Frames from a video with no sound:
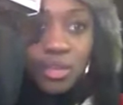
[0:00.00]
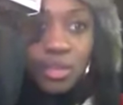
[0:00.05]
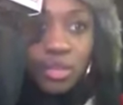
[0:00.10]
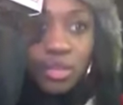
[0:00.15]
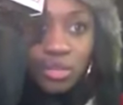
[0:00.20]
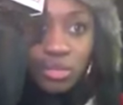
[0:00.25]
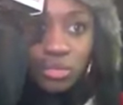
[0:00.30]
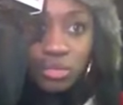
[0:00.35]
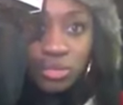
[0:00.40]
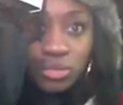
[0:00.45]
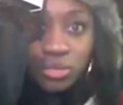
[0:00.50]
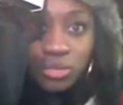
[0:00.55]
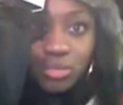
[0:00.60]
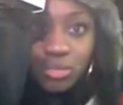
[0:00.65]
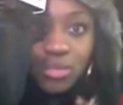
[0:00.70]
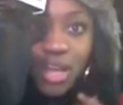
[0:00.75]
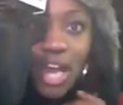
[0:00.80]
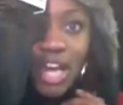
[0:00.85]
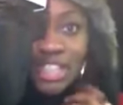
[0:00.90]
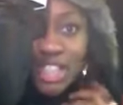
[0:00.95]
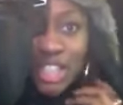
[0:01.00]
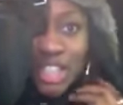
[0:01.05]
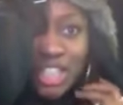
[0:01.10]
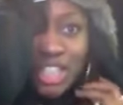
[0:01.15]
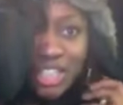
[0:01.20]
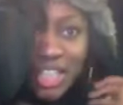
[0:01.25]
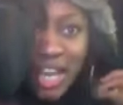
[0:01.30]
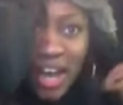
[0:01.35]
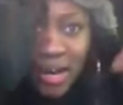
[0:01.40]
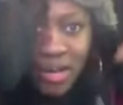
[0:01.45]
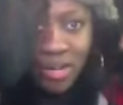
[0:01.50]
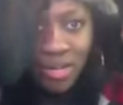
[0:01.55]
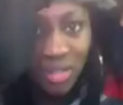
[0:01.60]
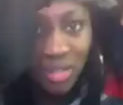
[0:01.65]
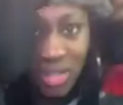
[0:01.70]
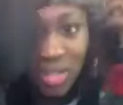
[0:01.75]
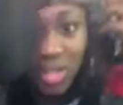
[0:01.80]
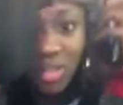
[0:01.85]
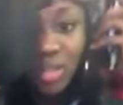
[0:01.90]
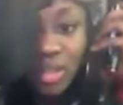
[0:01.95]
Oh, as you can tell,
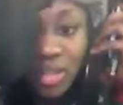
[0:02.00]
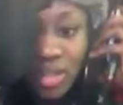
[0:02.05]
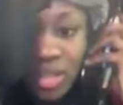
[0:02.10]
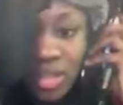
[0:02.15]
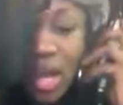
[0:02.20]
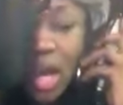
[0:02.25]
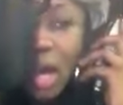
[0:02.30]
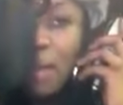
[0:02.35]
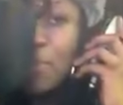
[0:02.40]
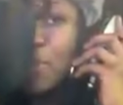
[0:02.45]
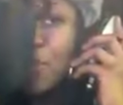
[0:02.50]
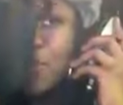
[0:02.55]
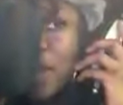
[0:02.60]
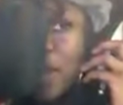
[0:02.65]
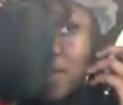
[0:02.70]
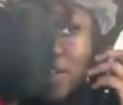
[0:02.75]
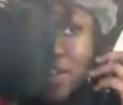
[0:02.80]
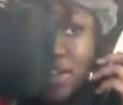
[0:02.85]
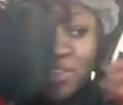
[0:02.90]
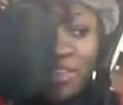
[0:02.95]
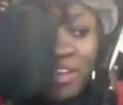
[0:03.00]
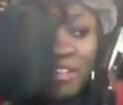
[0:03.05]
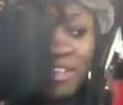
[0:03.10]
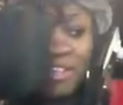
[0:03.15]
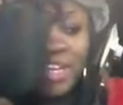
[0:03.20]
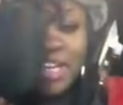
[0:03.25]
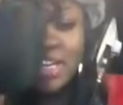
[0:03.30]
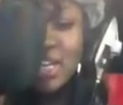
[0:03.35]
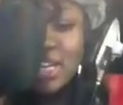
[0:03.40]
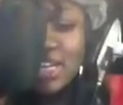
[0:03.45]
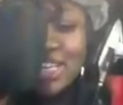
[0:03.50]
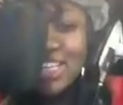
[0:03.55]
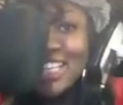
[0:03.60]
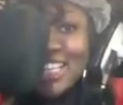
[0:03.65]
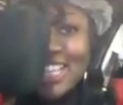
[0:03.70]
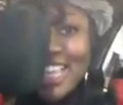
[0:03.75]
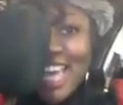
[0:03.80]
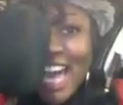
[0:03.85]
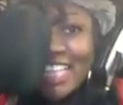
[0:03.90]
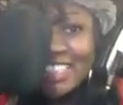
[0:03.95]
I'm very, very
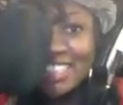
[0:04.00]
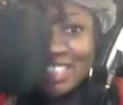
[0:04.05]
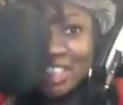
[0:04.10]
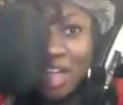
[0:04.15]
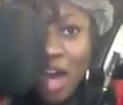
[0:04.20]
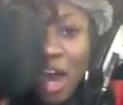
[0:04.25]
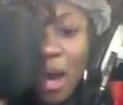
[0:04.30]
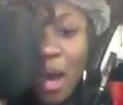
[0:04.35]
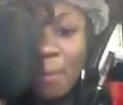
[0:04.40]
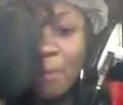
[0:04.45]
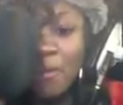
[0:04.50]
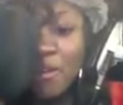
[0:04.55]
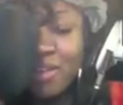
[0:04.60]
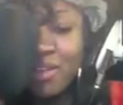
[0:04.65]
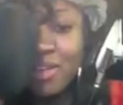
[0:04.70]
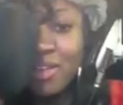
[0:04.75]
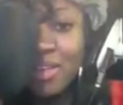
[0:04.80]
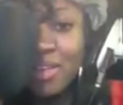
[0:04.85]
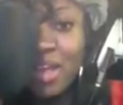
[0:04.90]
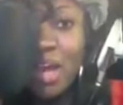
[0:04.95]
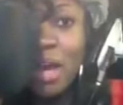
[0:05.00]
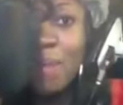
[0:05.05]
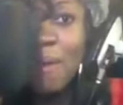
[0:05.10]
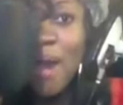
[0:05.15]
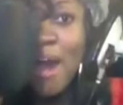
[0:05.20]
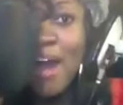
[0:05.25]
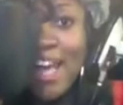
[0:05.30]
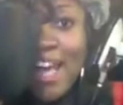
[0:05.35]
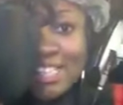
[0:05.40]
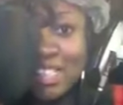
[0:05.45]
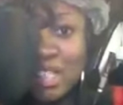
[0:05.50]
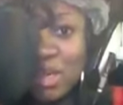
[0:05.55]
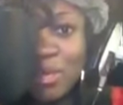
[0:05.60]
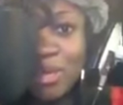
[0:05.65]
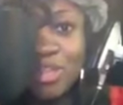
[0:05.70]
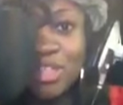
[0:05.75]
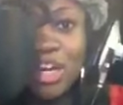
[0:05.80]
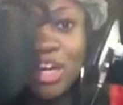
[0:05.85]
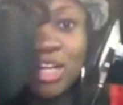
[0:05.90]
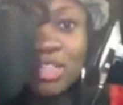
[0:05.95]
gassed up about
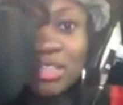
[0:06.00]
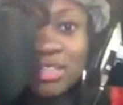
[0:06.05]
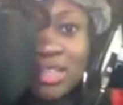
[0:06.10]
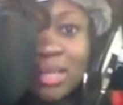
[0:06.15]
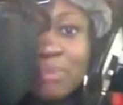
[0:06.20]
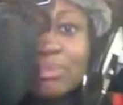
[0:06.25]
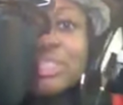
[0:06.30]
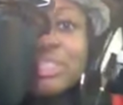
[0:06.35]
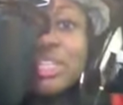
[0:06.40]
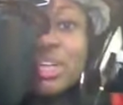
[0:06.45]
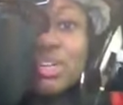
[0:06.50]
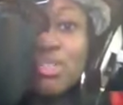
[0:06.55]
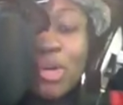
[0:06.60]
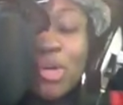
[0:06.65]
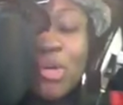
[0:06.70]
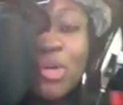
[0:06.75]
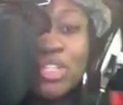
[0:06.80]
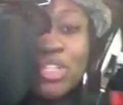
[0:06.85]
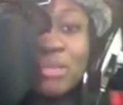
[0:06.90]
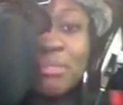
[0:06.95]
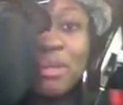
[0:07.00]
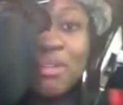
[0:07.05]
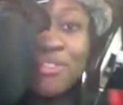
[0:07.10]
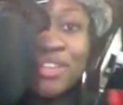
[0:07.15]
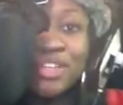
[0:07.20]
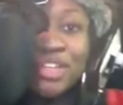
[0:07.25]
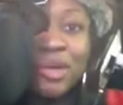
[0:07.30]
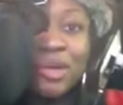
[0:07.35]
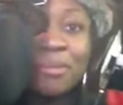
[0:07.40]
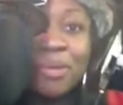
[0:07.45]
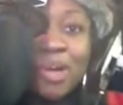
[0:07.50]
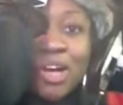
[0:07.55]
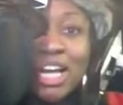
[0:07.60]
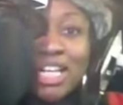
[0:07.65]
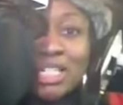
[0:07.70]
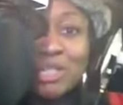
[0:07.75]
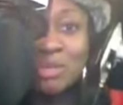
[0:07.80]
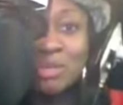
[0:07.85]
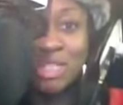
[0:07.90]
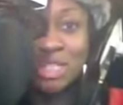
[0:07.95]
Eskimo Dance. I'm still recording my video blog
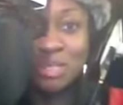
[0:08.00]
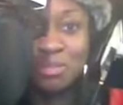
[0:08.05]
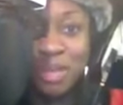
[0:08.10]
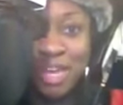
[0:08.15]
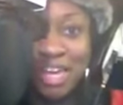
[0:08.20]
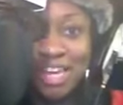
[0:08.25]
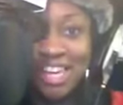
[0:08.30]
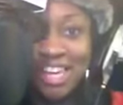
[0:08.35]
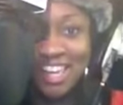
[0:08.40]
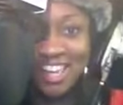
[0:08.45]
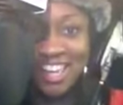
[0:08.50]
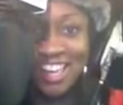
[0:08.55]
as we speak.